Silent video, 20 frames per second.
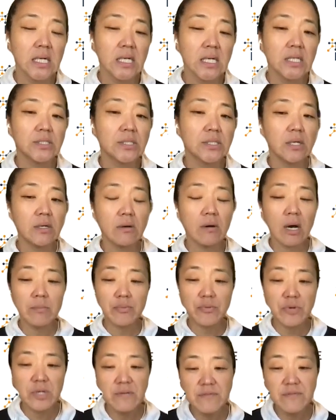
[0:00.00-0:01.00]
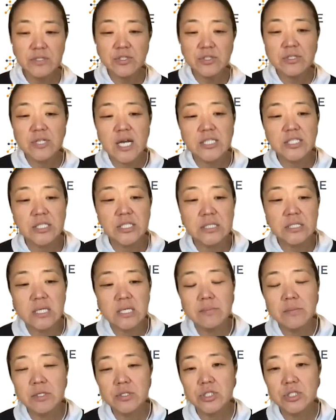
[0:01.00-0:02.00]
So a brief introduction to
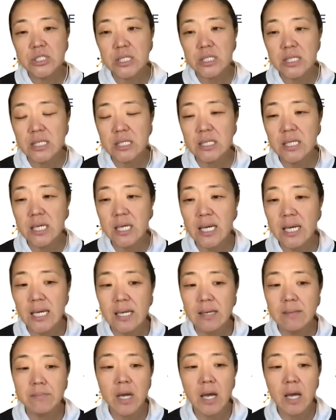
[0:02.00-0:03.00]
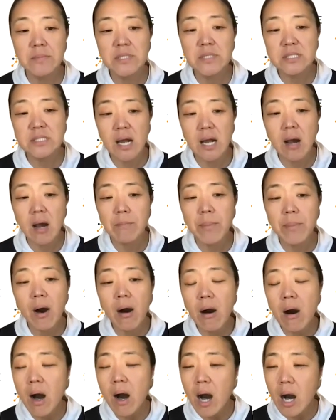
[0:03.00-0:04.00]
Imugene.
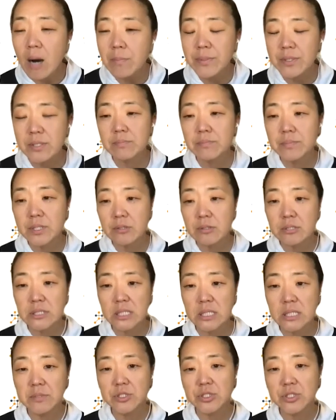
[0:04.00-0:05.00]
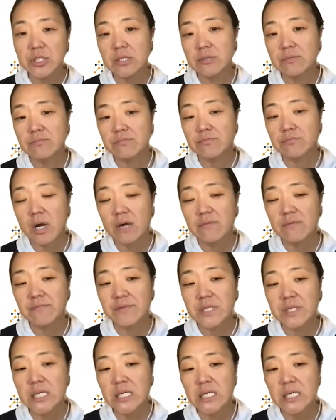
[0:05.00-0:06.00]
Paul Hopper built Imugene
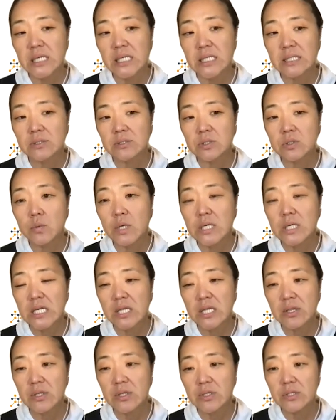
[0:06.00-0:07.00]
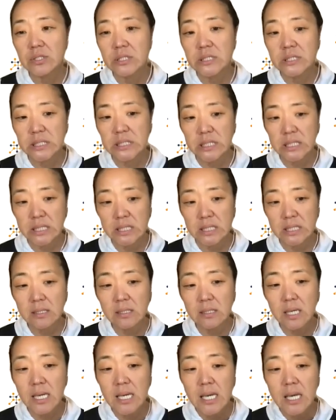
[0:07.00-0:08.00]
roughly in
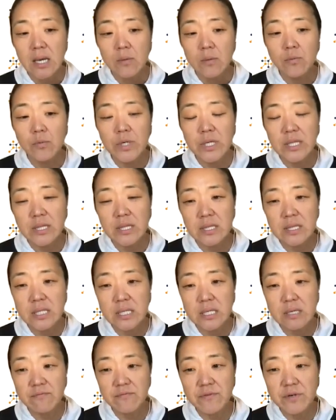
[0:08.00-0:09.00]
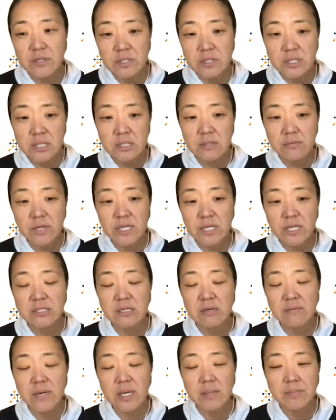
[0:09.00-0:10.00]
2013 with the first iteration
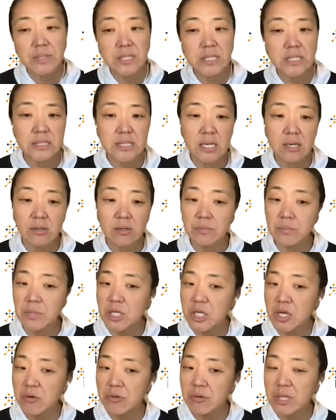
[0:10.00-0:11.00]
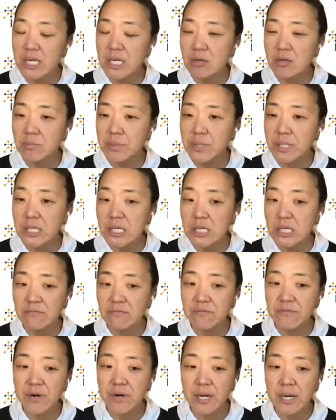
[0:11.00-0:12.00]
of our B-cell immunotherapy
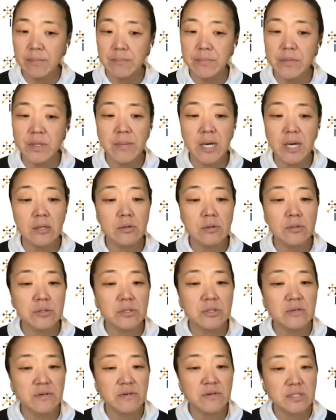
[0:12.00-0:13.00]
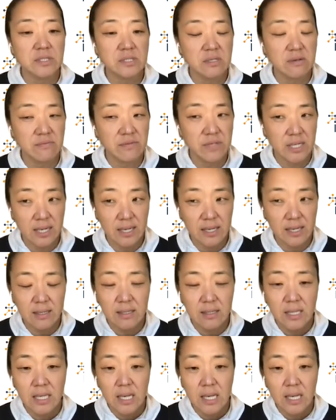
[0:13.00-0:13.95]
from the Medical University of Vienna.